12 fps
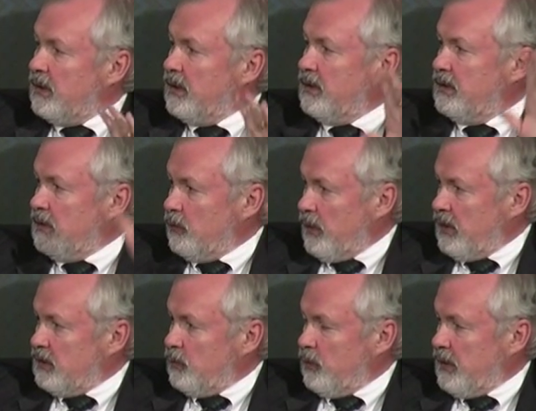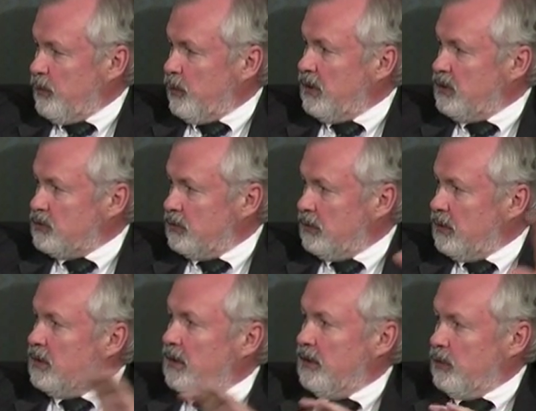and interacting with that patient.
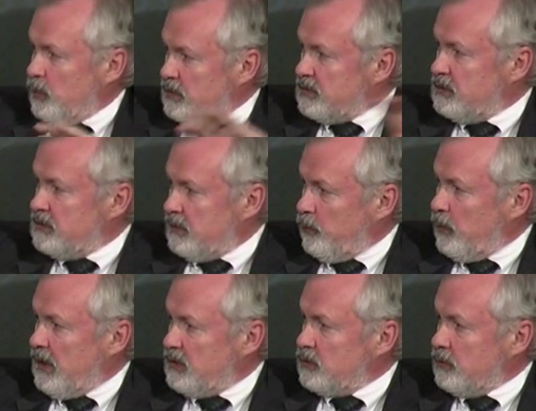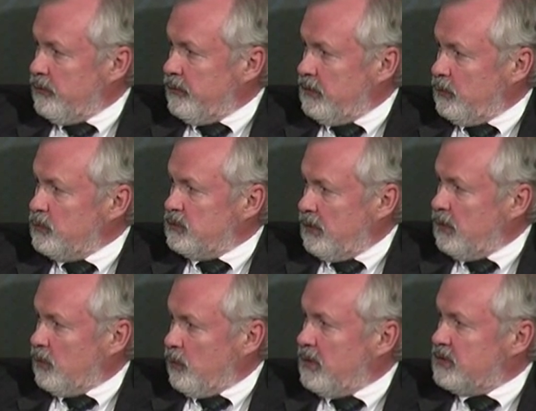And there wasn't some magical thing that was done
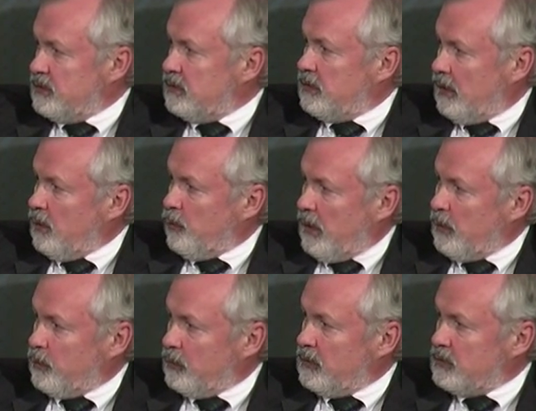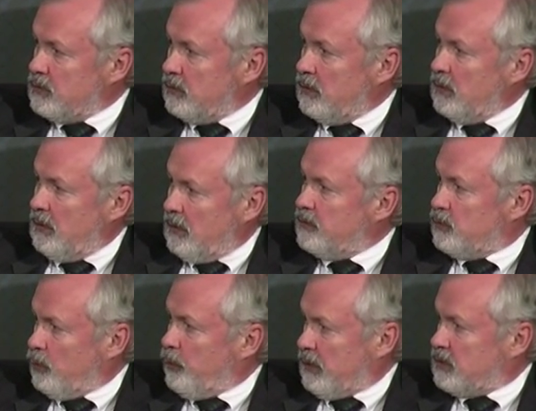across the entire population of
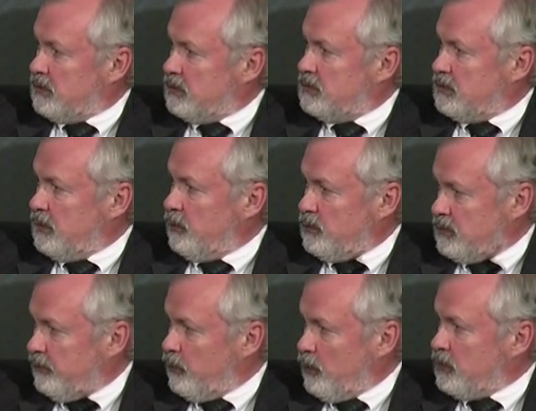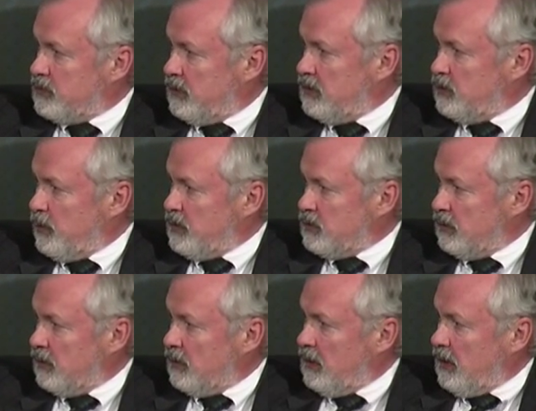stroke patients. It was a focus on each patient.
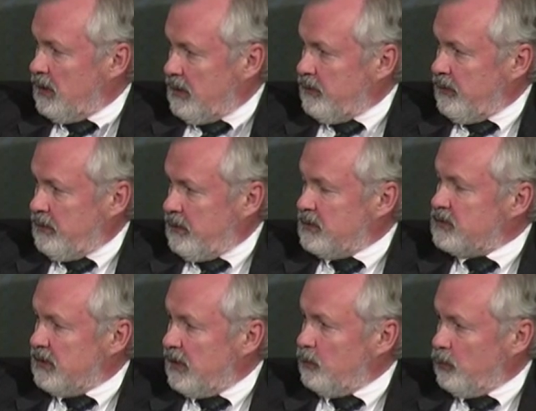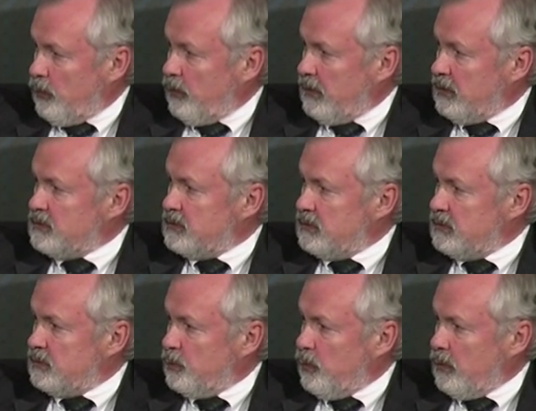And I think that same learning
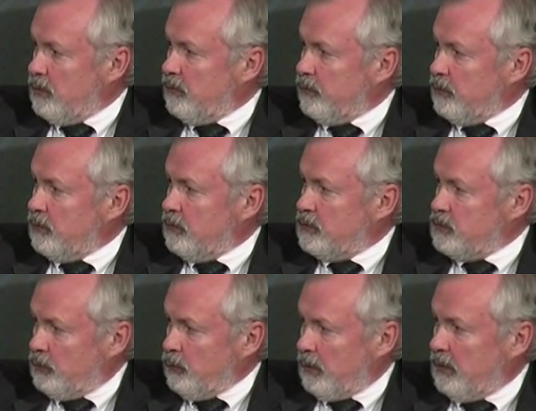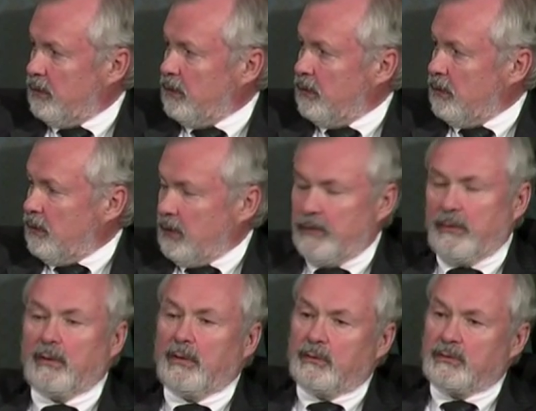is important for children. I
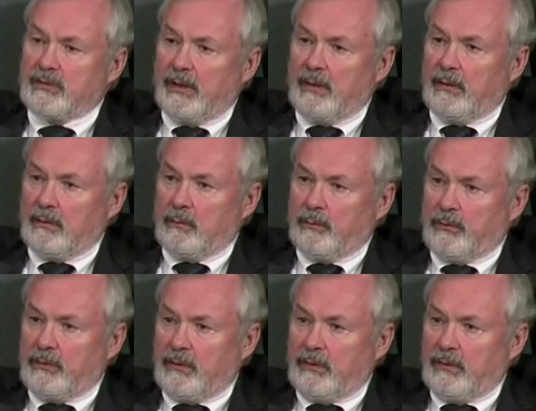think understanding what the